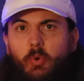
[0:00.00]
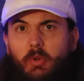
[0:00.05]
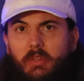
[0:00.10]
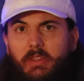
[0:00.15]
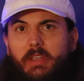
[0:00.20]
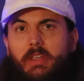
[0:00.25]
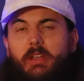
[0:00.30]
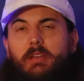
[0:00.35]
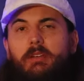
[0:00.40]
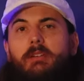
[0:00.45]

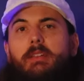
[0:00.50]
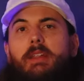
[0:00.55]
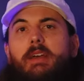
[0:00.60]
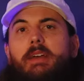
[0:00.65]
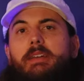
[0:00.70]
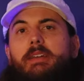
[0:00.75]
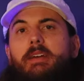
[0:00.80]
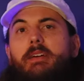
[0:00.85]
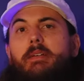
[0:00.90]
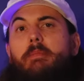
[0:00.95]
North
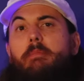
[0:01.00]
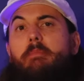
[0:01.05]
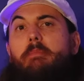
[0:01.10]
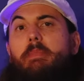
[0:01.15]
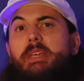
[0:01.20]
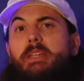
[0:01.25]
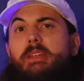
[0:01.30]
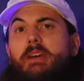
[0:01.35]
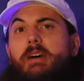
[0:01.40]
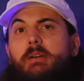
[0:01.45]
Carolina
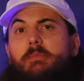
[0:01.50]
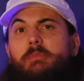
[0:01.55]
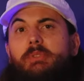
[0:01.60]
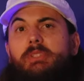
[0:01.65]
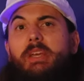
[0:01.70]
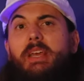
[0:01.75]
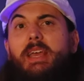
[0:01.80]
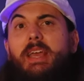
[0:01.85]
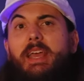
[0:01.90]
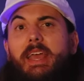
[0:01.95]

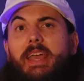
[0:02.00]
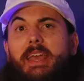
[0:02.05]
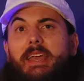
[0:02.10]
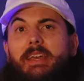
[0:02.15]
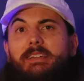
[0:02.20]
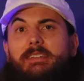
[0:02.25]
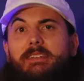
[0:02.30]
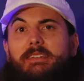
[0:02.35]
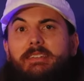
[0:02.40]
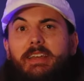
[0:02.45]
meetups,
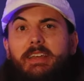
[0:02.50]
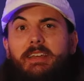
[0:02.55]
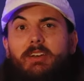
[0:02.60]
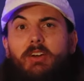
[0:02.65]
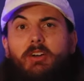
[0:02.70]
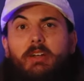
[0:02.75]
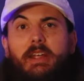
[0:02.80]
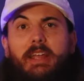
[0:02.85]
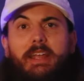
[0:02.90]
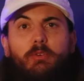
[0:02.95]
and they
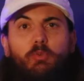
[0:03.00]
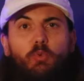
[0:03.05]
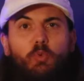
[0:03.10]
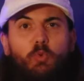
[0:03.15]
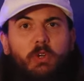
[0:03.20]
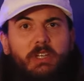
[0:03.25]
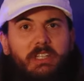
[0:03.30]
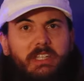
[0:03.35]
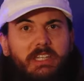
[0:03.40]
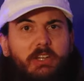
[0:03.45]
are a
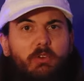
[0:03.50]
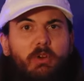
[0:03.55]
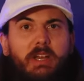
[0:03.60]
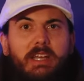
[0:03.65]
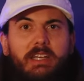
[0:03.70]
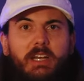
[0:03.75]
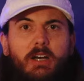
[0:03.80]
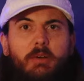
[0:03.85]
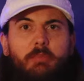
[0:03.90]
really great